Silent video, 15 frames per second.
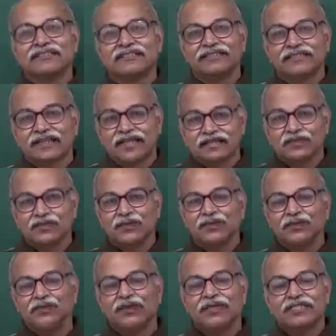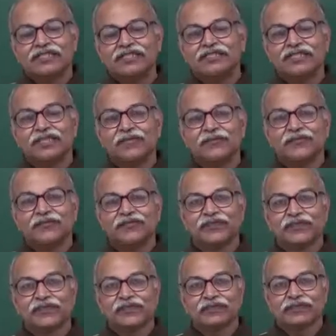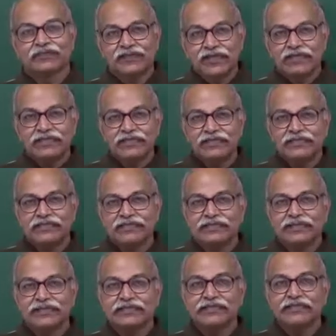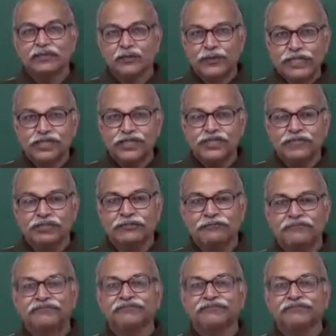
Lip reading: The last one was transistor as a switch,